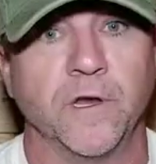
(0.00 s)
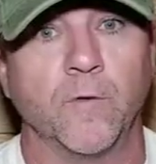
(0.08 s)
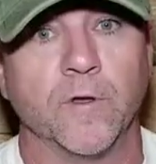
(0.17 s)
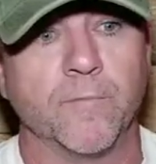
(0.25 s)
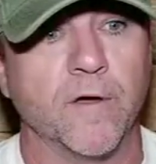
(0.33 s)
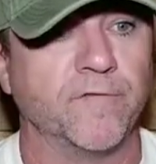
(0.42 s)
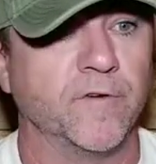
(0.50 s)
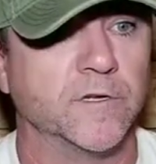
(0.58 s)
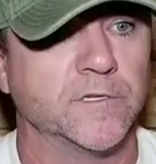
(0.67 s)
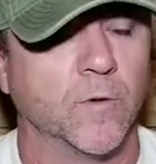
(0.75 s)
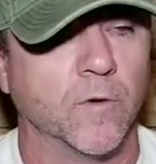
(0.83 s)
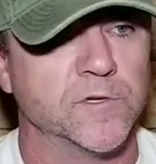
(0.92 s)
know, with my
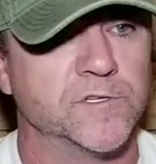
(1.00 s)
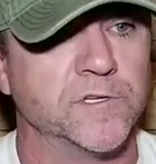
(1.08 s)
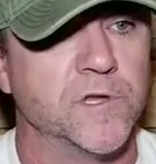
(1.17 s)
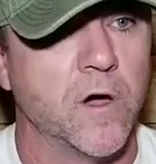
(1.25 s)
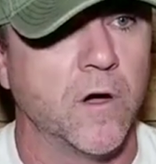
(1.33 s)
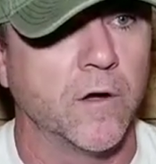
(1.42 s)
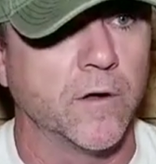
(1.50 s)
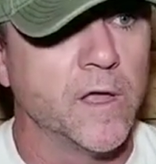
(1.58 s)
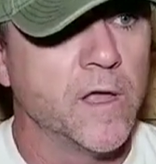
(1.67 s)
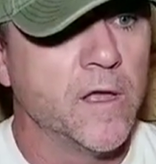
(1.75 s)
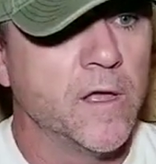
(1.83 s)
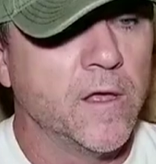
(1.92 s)
foot towards the dog.
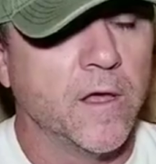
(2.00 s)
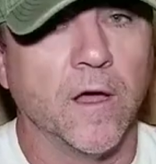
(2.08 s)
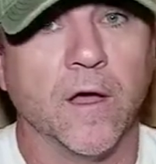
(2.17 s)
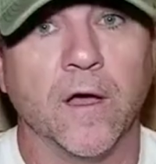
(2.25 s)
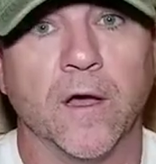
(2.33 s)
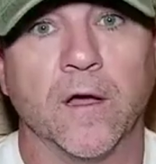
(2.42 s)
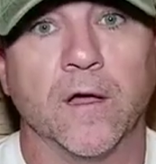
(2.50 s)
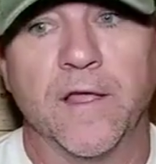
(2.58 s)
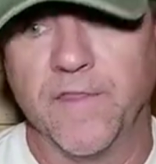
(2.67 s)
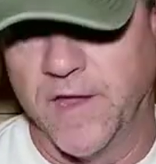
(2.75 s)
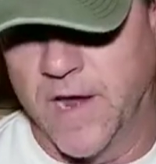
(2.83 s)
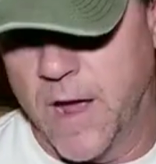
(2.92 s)
Uh,
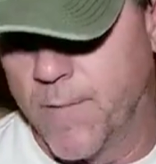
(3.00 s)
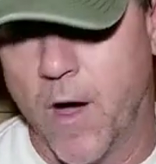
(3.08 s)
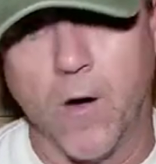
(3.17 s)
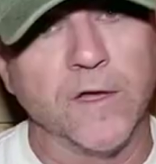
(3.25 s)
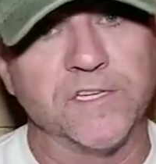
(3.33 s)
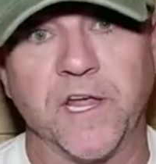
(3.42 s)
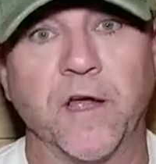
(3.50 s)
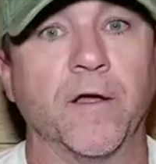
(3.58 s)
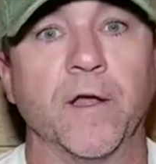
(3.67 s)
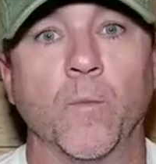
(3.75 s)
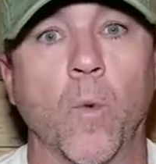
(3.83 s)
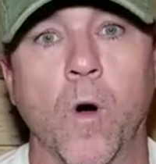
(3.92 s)
and then I'm always
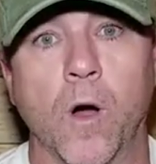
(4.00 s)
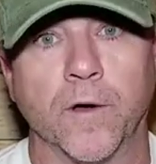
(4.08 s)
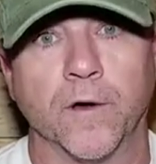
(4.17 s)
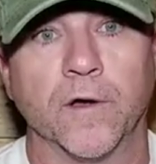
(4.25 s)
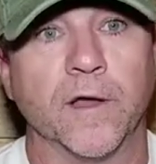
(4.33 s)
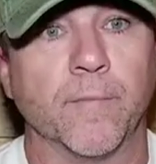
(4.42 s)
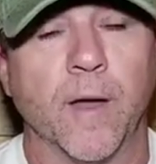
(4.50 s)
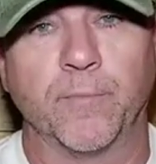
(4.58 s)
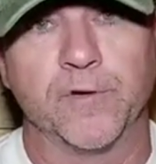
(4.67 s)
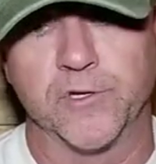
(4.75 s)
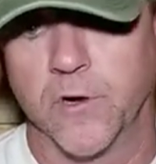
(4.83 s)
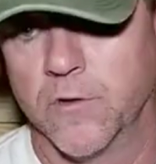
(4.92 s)
carrying water in my
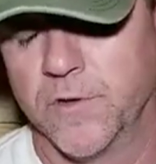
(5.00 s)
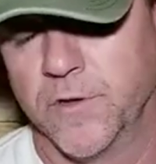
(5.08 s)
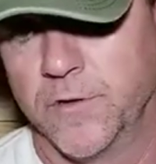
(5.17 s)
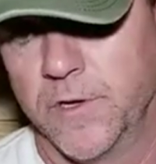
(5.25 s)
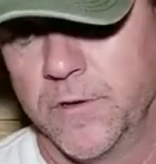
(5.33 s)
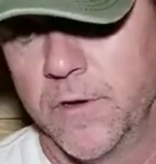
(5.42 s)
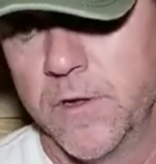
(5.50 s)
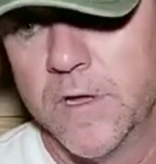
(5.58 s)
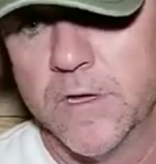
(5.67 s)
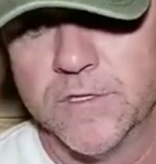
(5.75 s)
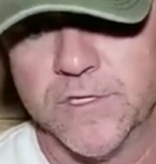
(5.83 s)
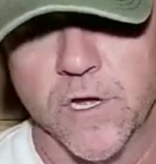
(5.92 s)
patrol unit.
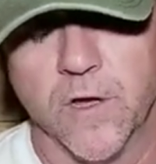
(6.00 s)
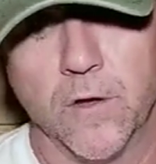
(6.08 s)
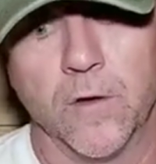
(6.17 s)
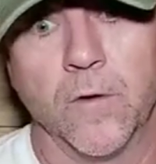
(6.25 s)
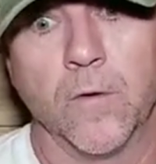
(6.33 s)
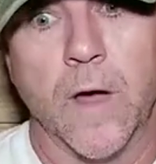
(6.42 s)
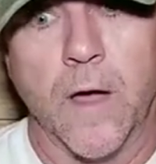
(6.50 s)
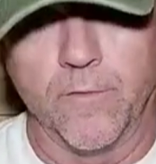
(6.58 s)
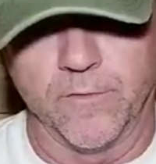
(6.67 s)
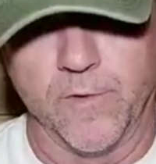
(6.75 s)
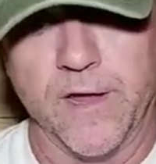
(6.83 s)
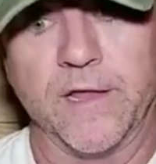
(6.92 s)
So I
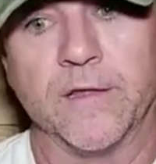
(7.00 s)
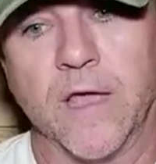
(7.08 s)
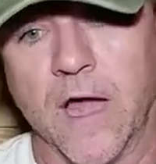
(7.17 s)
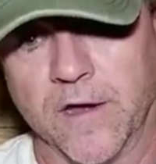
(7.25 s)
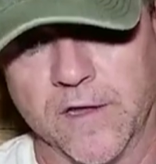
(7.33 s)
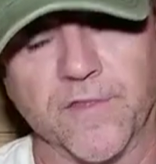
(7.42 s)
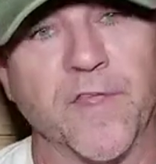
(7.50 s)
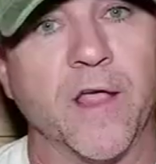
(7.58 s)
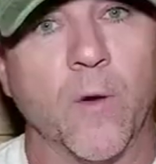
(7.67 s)
went and got a thing